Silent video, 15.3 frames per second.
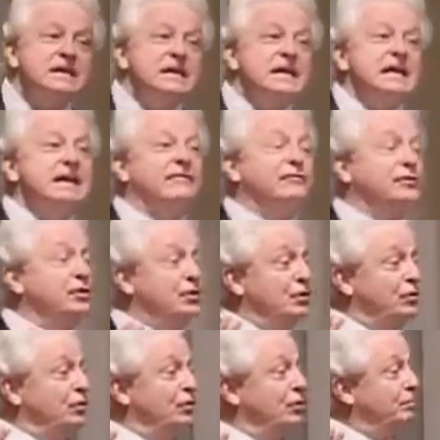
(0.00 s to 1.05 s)
If
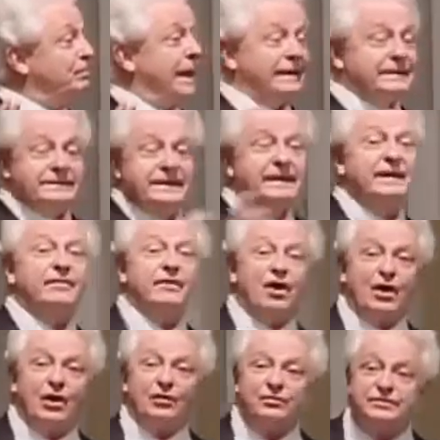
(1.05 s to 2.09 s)
you buy 10 of
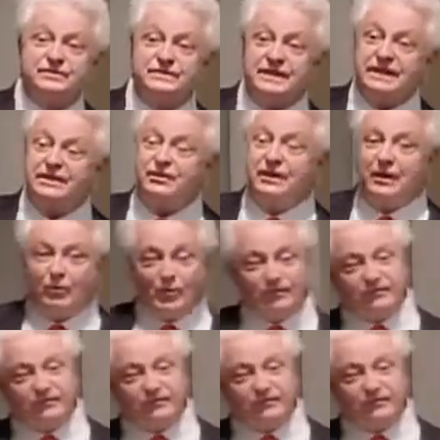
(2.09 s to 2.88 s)
those, then you get one